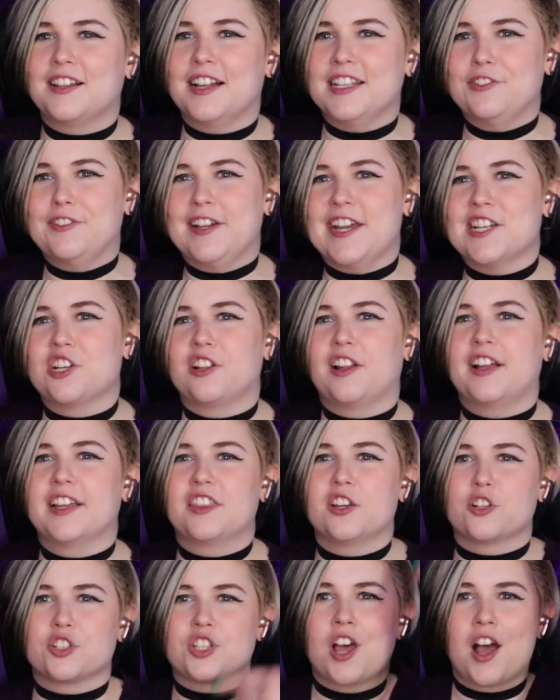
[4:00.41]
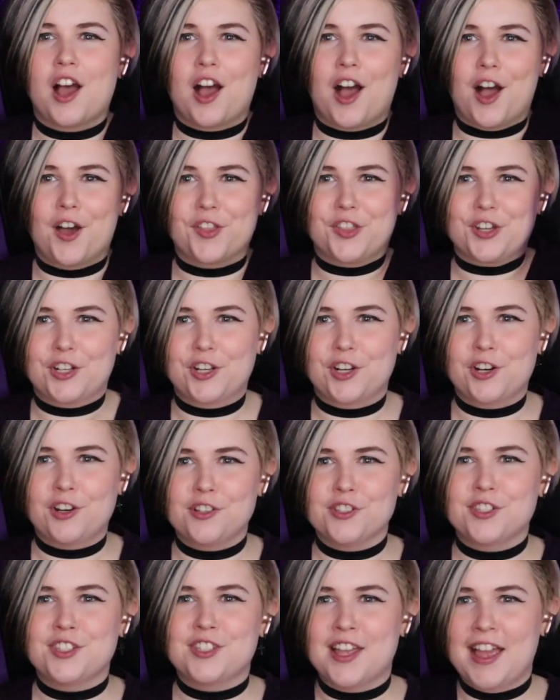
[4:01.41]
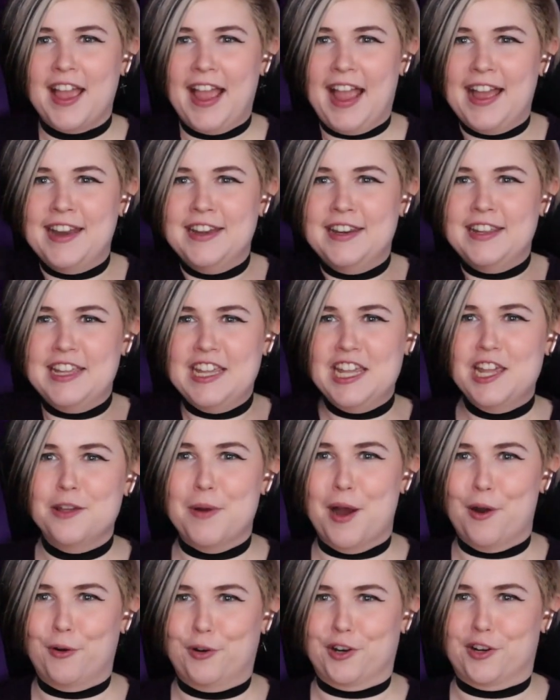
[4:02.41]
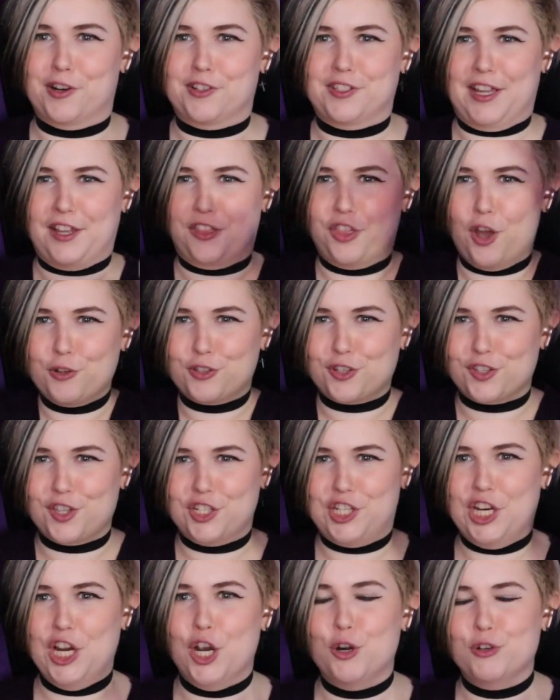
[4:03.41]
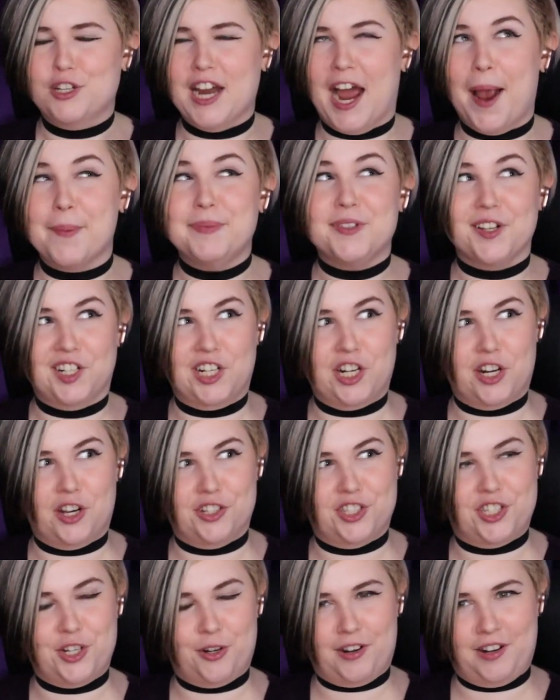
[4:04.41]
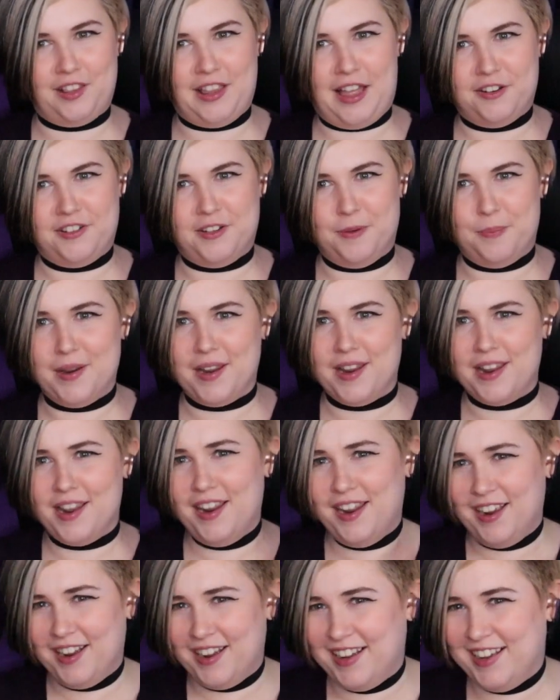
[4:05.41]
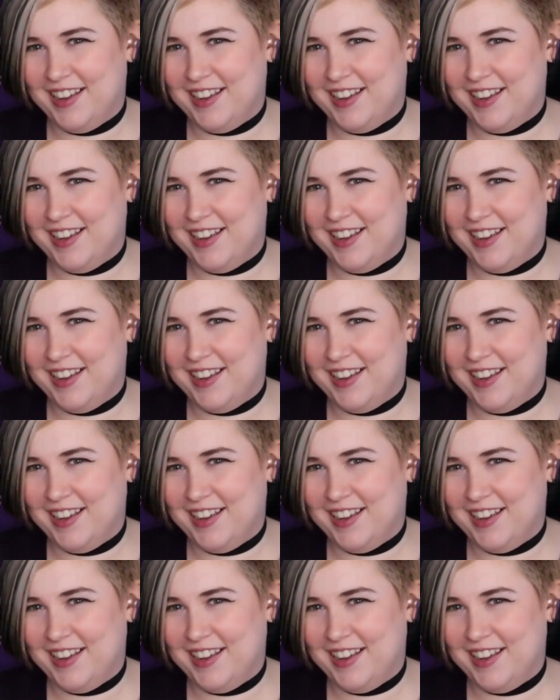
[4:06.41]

the classification. Like, there's other girls and emo girls. Like, those are the two types of girls you're allowed to be.